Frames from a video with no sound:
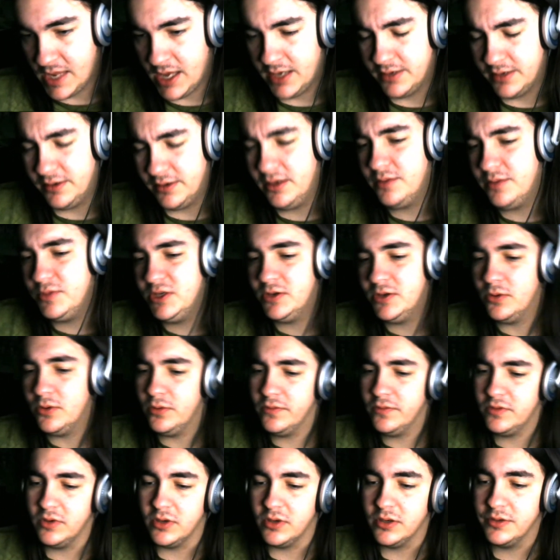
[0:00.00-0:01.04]
No, I mean,
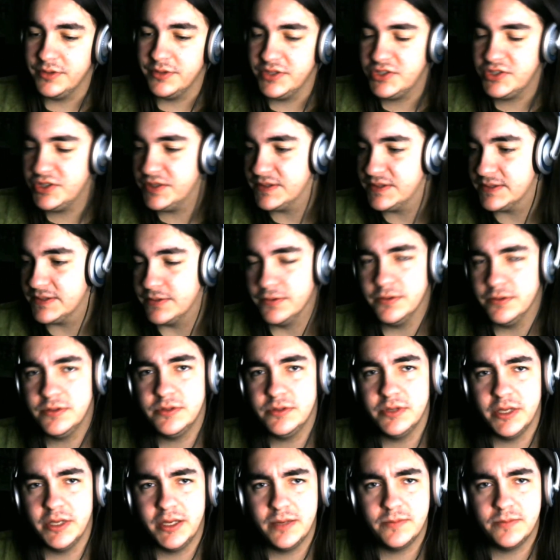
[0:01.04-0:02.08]
overall, this shit's good,
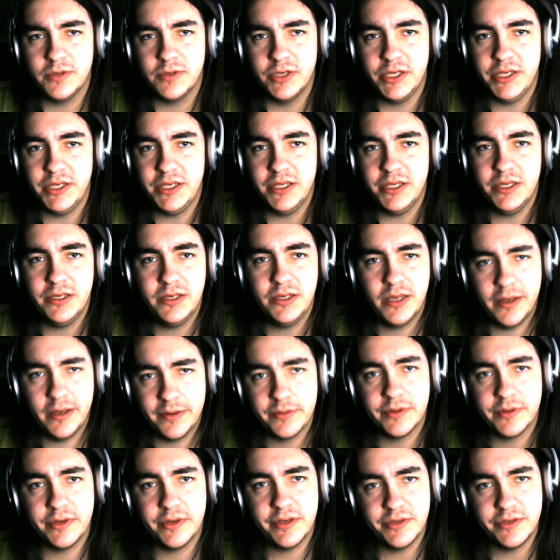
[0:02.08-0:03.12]
and I'm gonna eat it, I'm
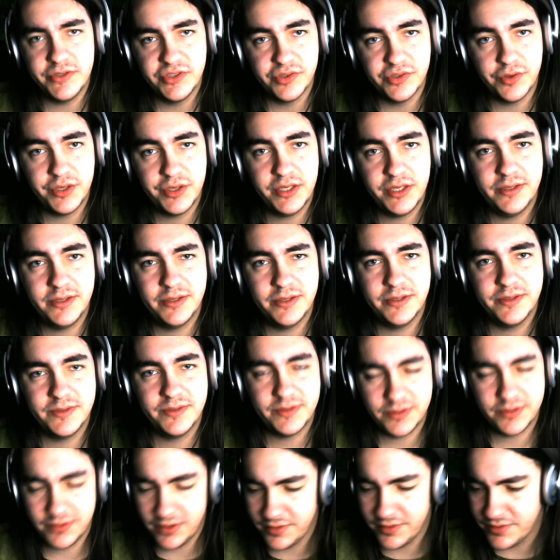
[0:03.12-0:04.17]
gonna enjoy it,
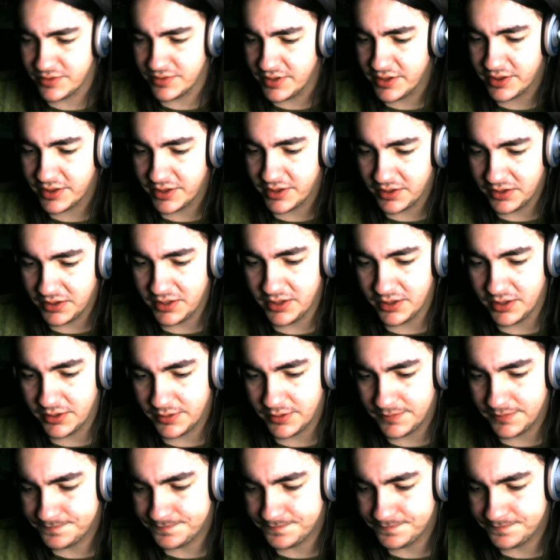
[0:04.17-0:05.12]
so there's nothing there.